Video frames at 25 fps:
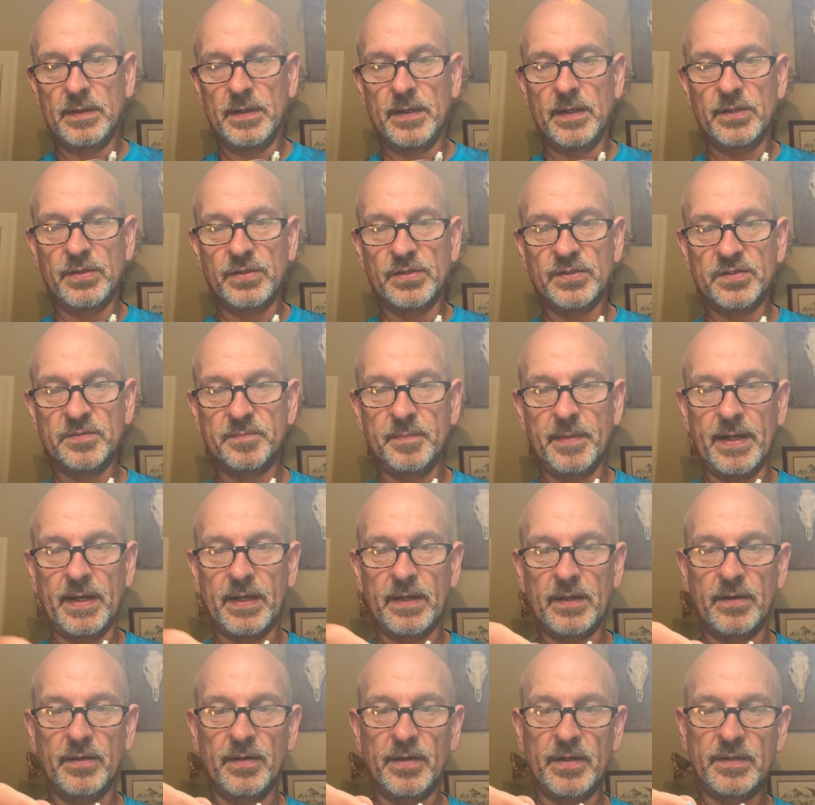And just
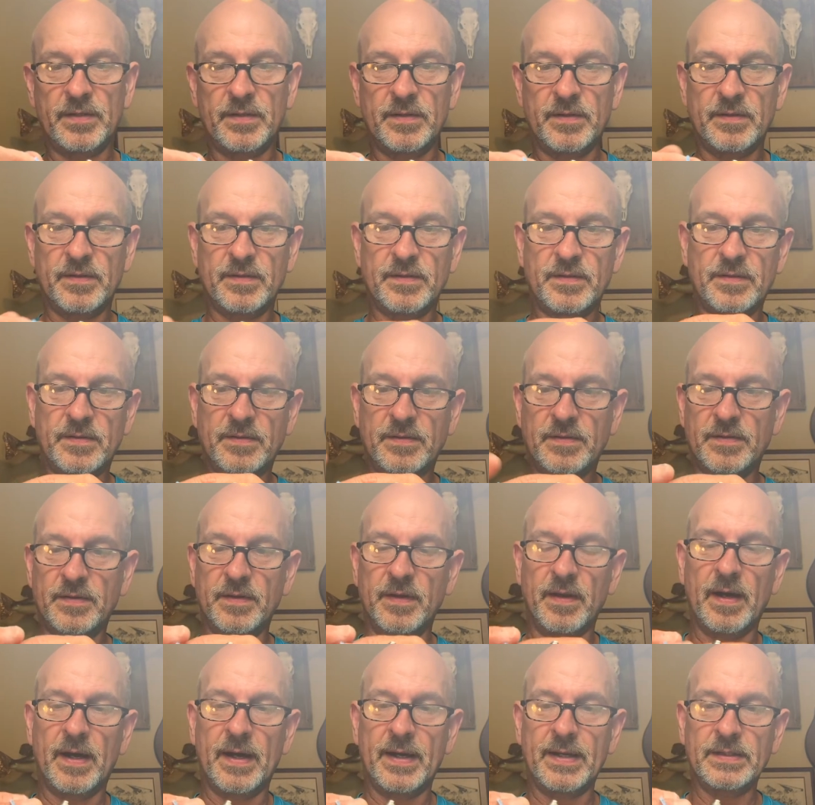make good,
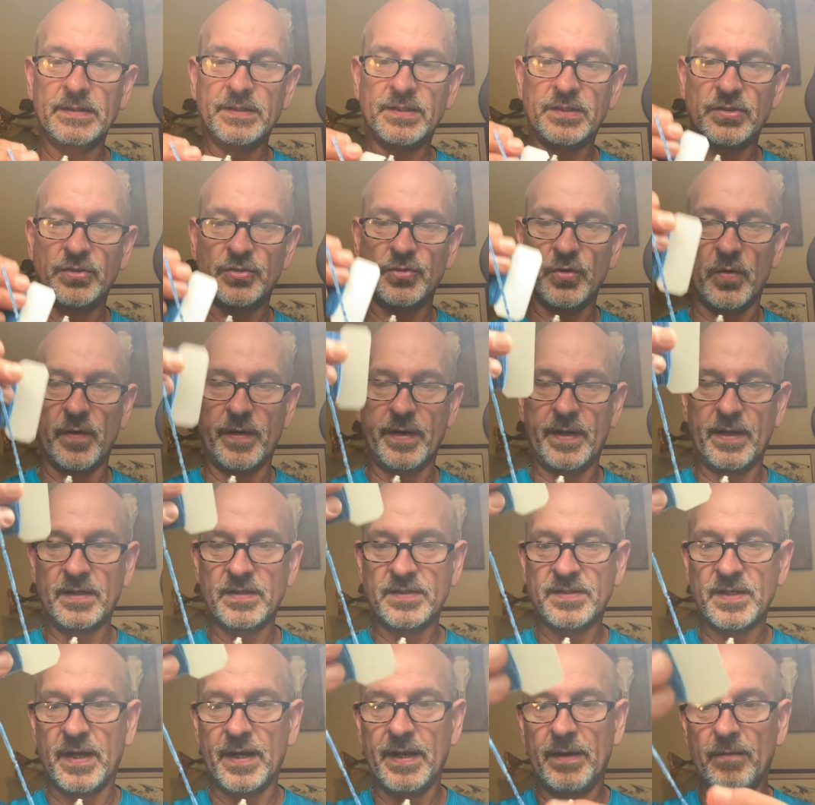nice, joining
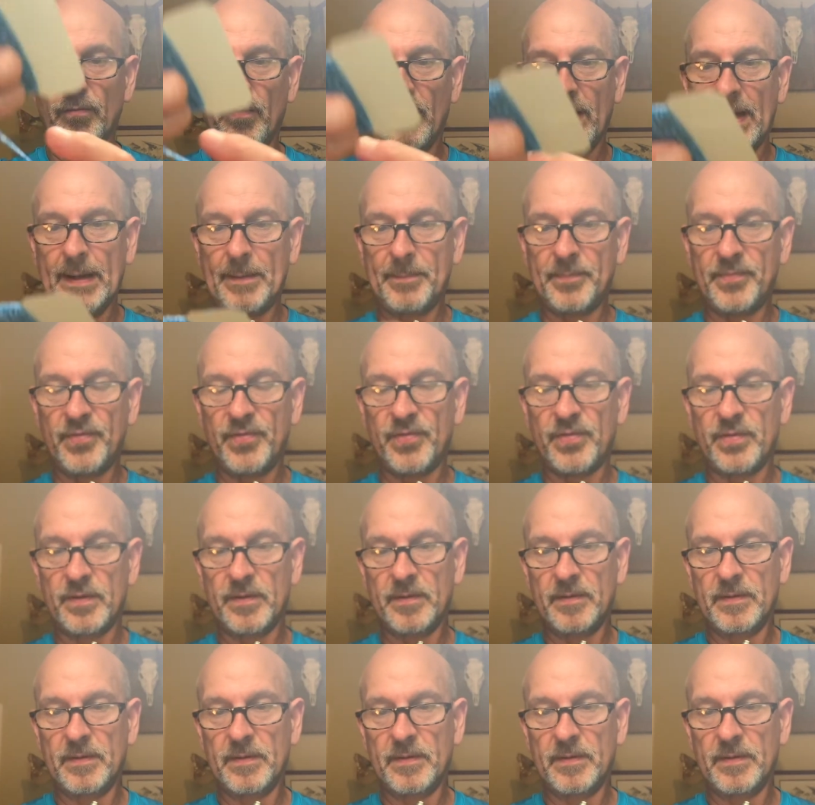tight wraps.